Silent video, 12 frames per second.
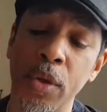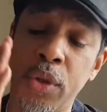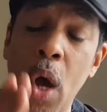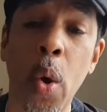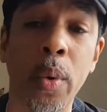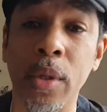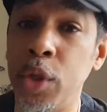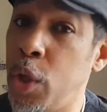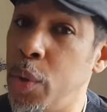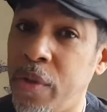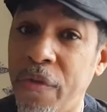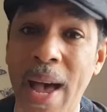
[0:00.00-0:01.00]
Don't
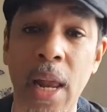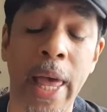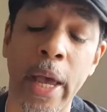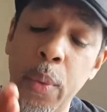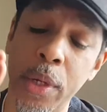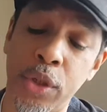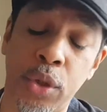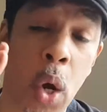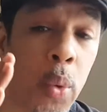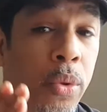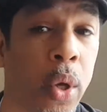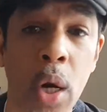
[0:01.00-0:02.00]
use foul language.
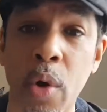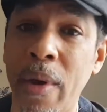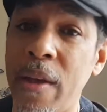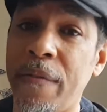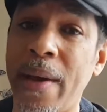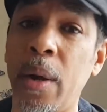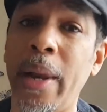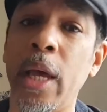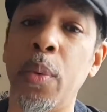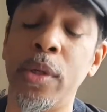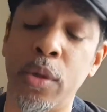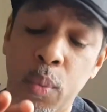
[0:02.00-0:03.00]
Don't tolerate foul
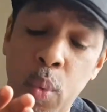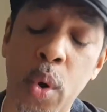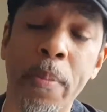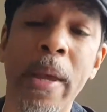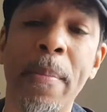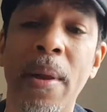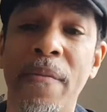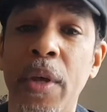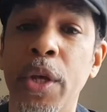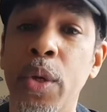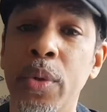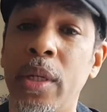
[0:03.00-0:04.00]
language. Warn people if
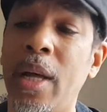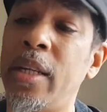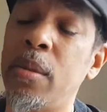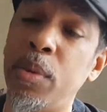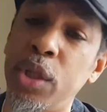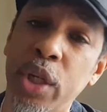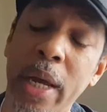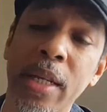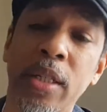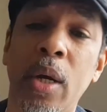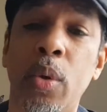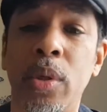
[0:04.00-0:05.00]
they use it. Ask them to
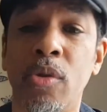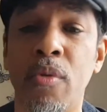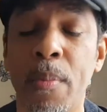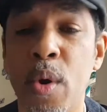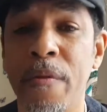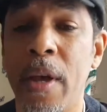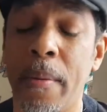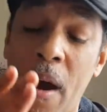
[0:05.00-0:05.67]
change it or to remove it.